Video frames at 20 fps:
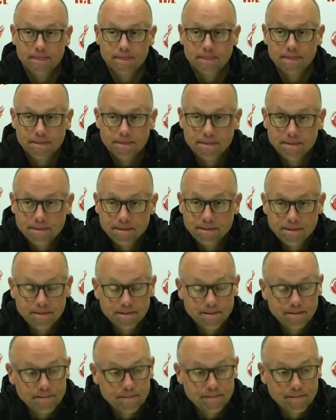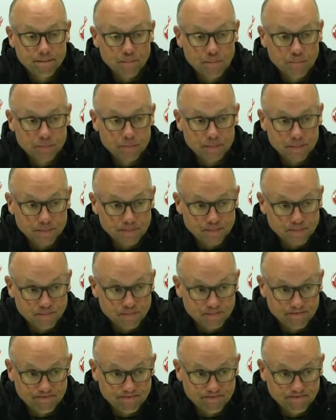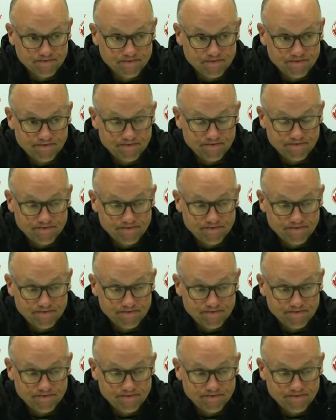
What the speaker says: and divide up and get the looks